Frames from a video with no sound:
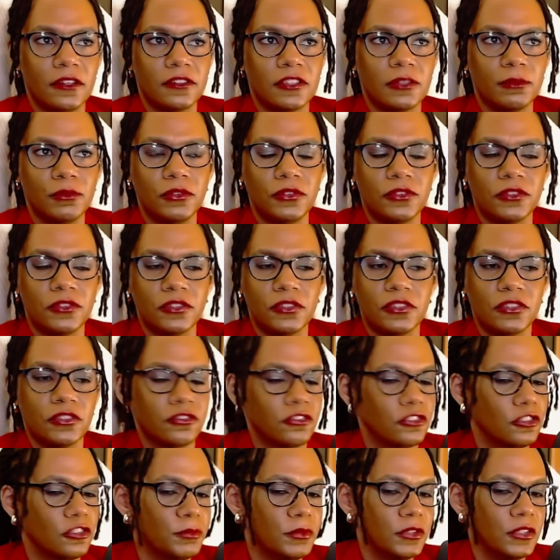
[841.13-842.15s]
are some moves that you just
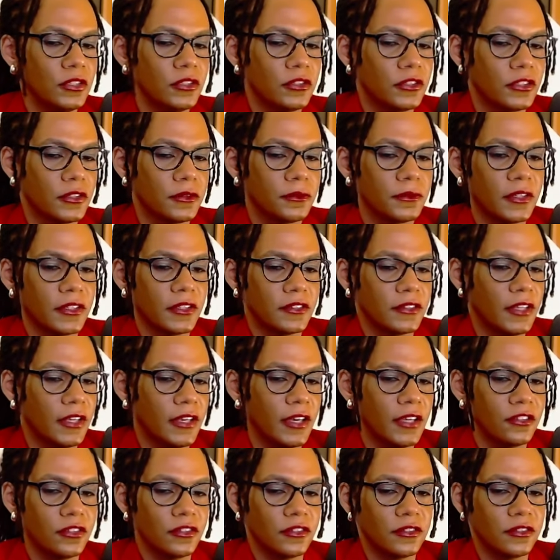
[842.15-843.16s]
shouldn't be using, like snake
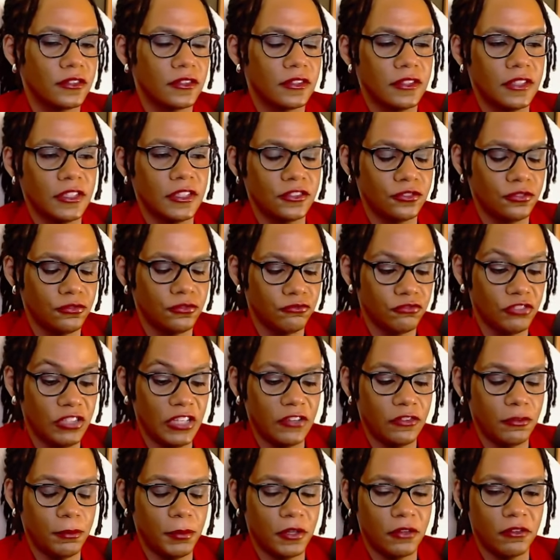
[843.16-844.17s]
edges, unless you really
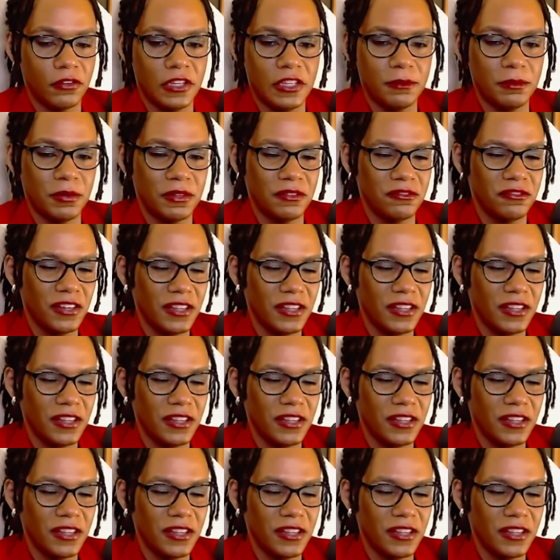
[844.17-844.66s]
have a big read, but